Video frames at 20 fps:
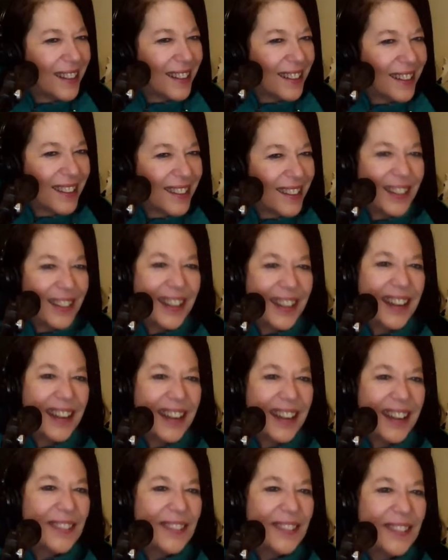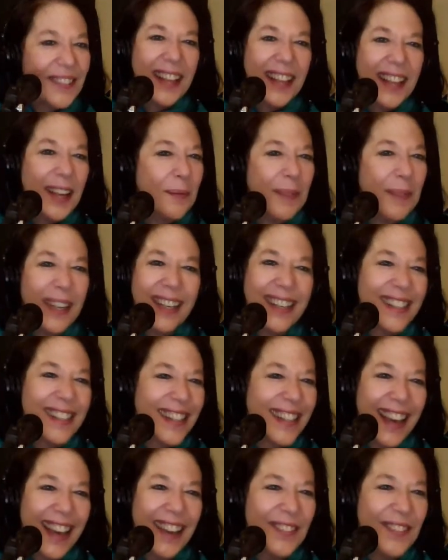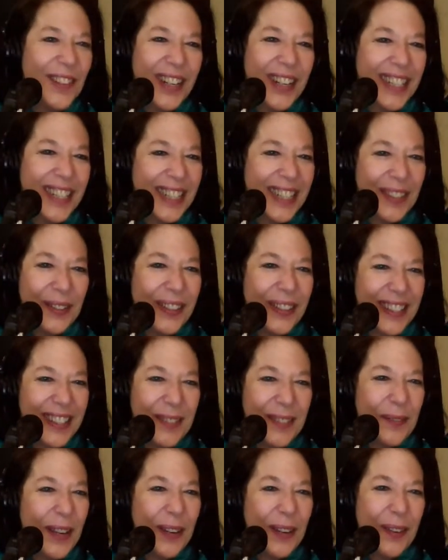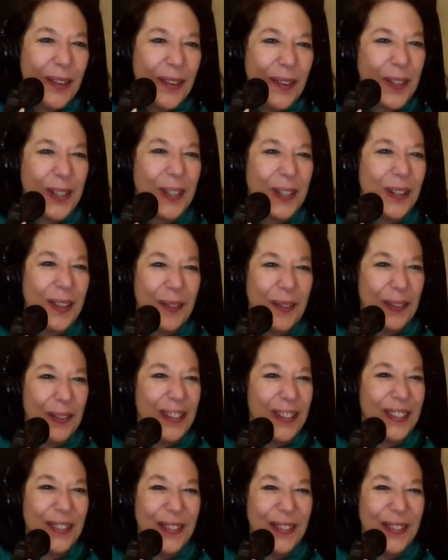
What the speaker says: You'll have to help me because I have no idea what's in my repertoire that Prince